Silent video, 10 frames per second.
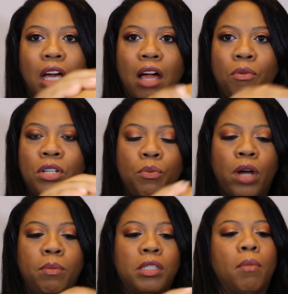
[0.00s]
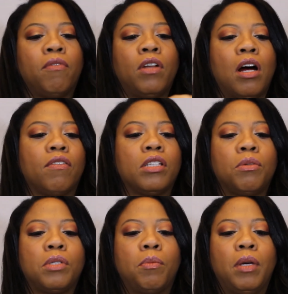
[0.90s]
I did wipe some of it off because
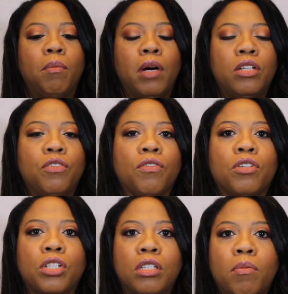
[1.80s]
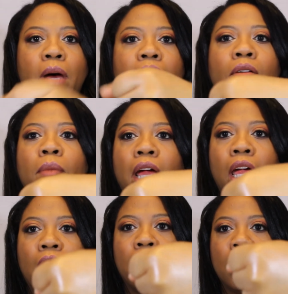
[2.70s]
it was a bit much for just the back of my
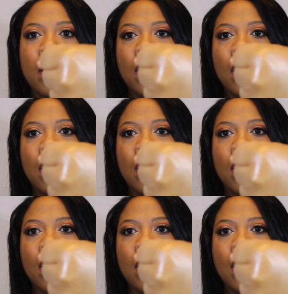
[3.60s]
hand.